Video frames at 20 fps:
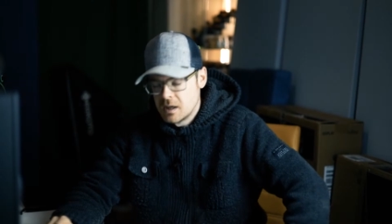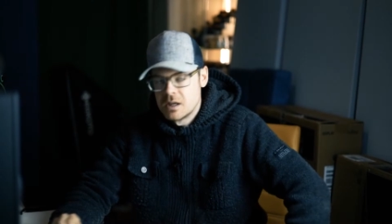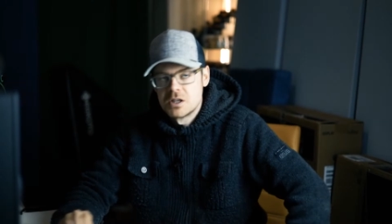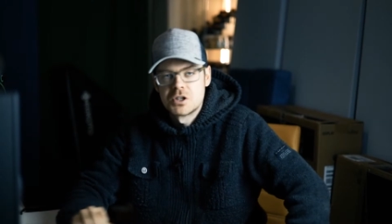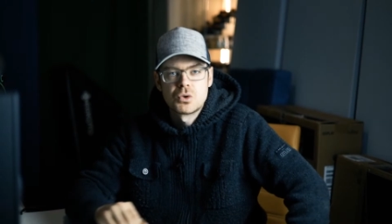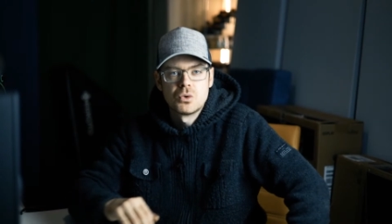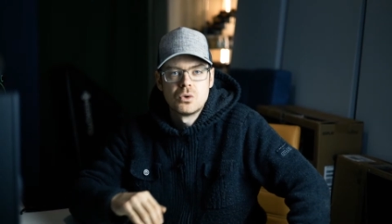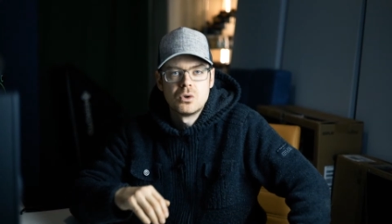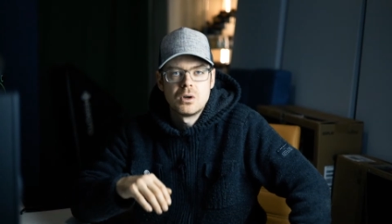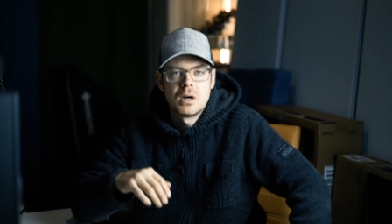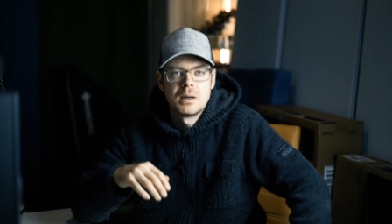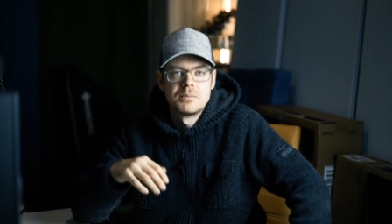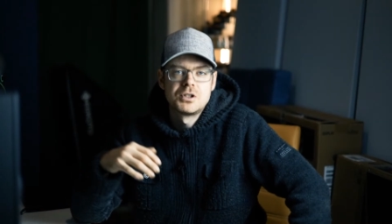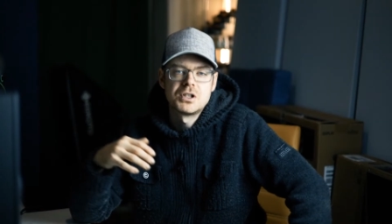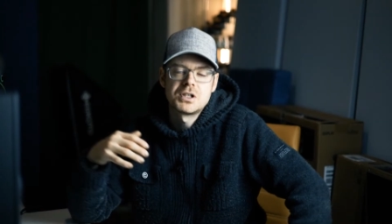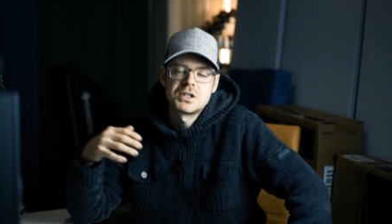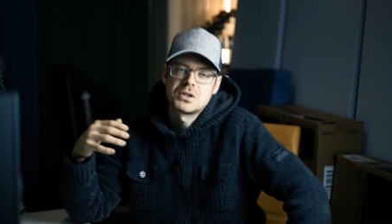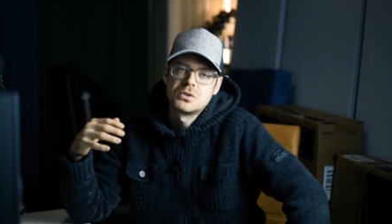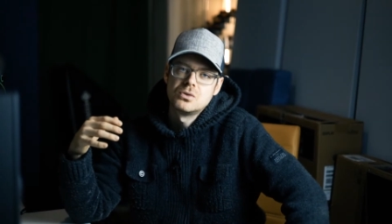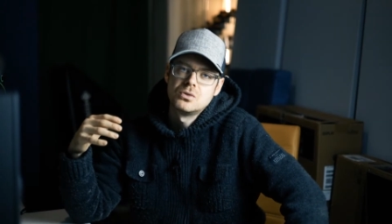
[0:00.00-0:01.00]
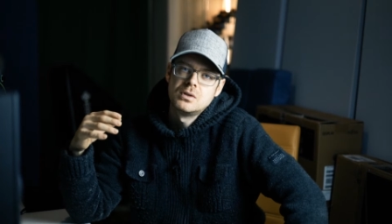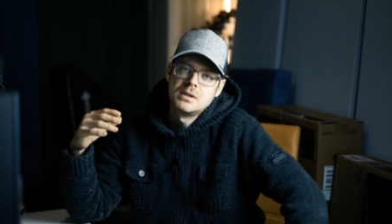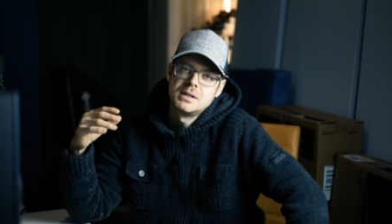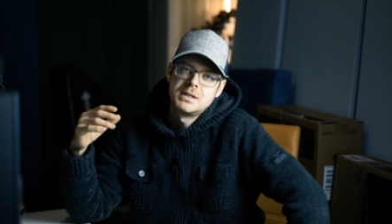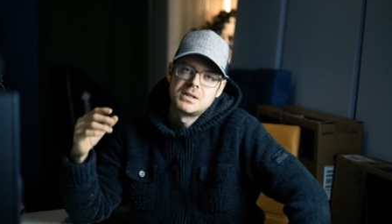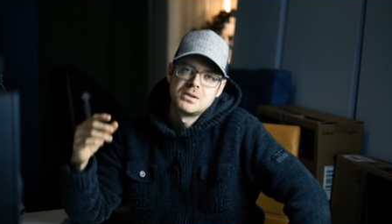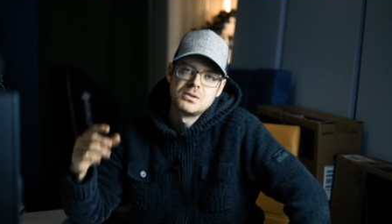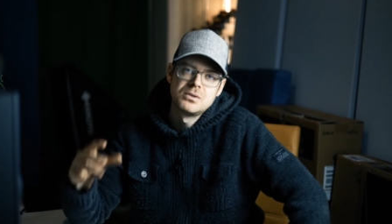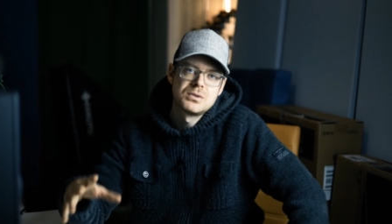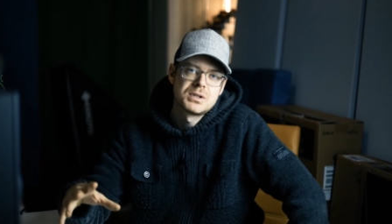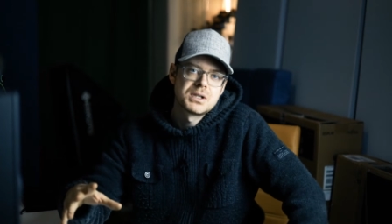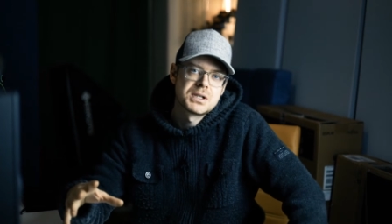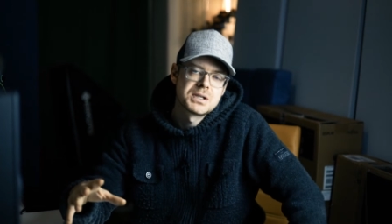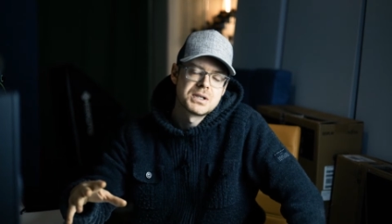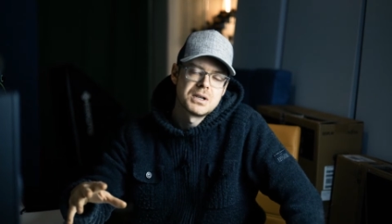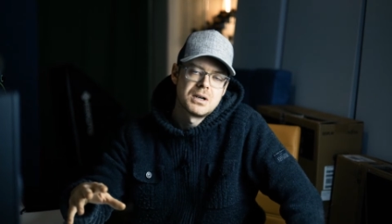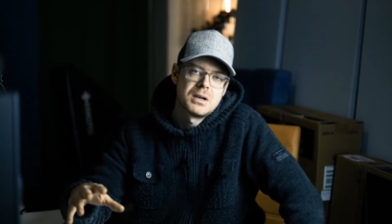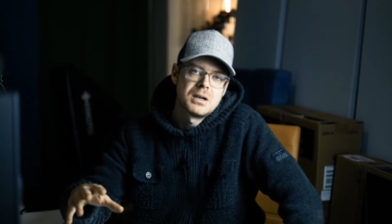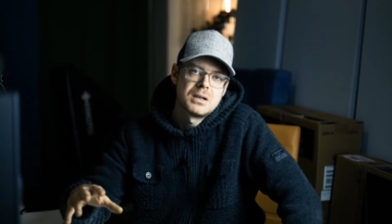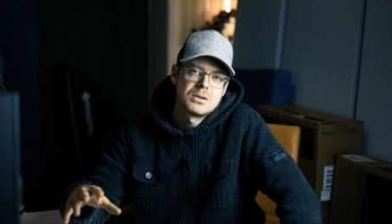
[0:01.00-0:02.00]
So I'm just going to
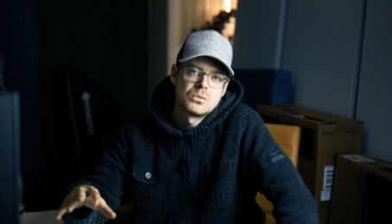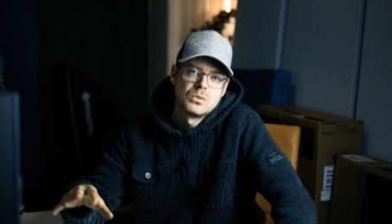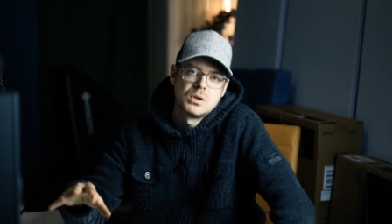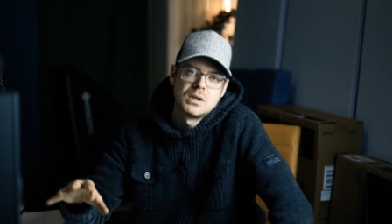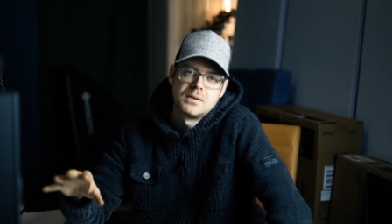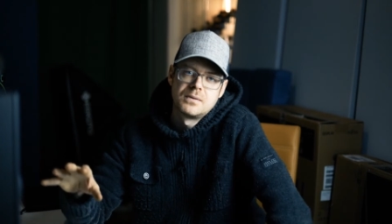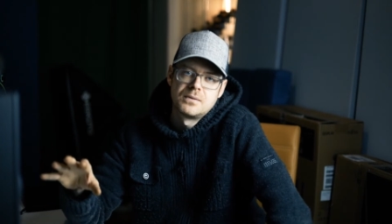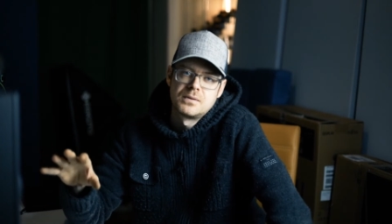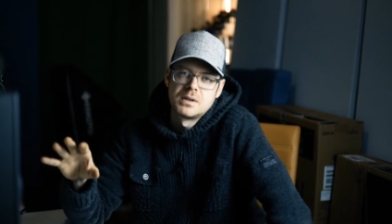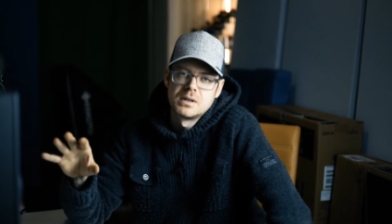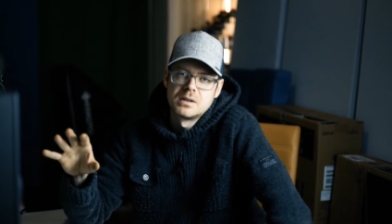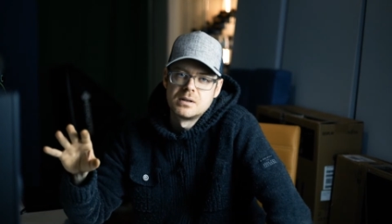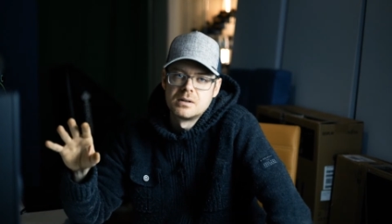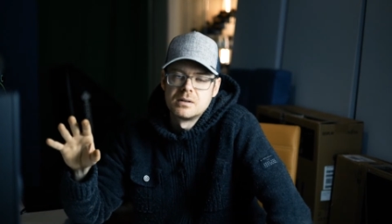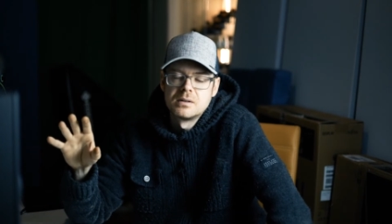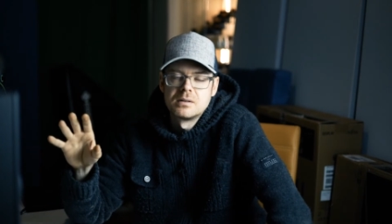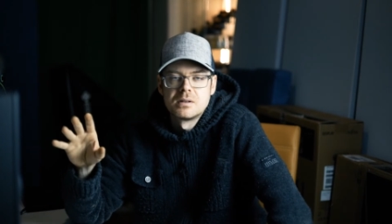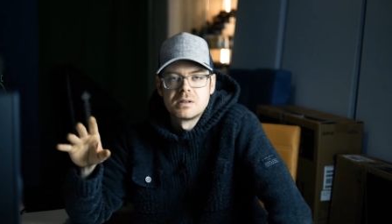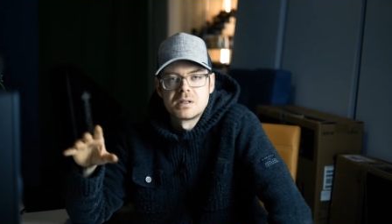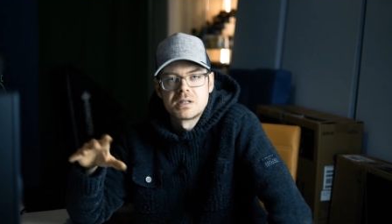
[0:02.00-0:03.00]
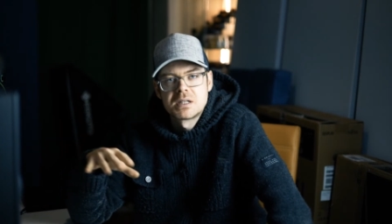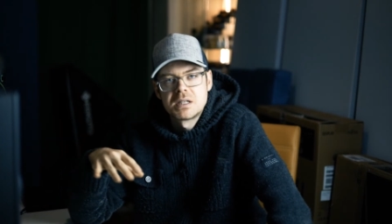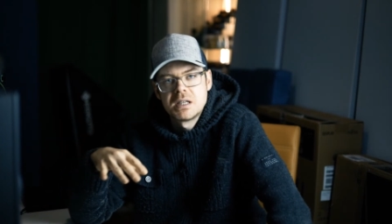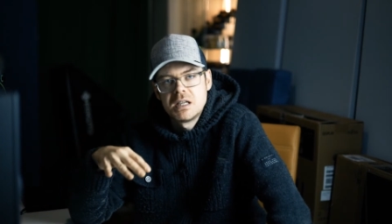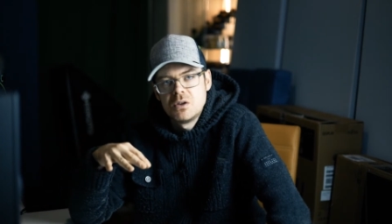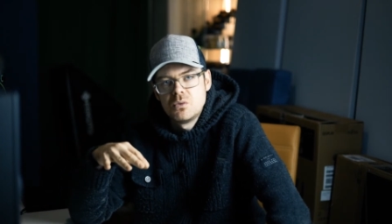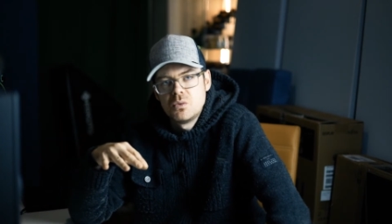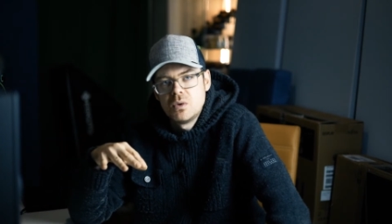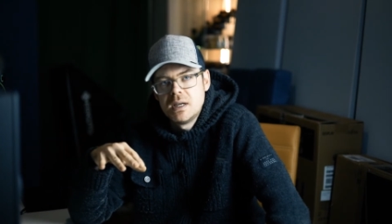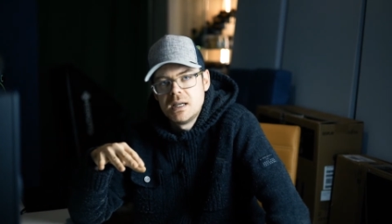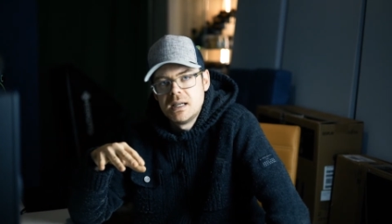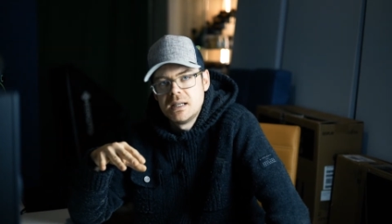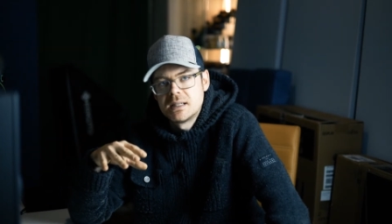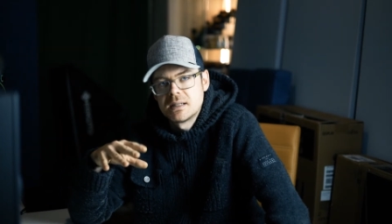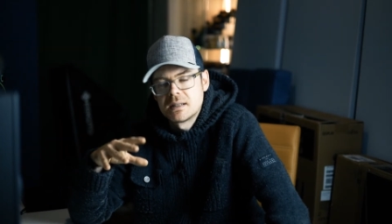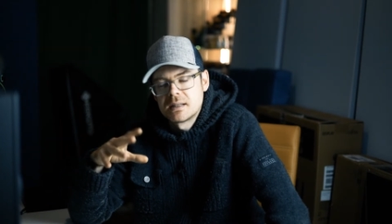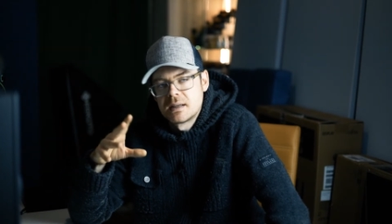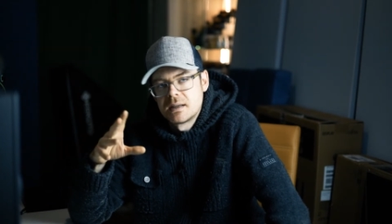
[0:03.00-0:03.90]
start with the seaweed,